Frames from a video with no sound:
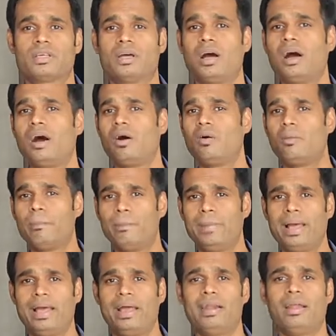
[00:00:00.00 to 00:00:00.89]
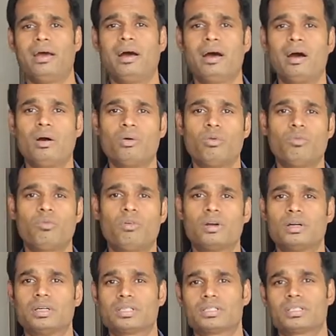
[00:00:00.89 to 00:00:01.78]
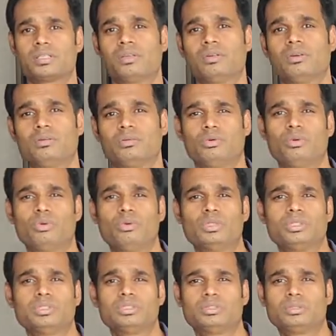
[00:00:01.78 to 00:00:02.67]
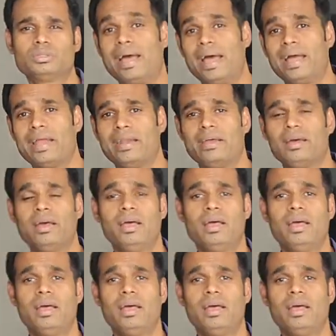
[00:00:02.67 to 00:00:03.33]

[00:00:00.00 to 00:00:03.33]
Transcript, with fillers: how bad, how worse, who is bad,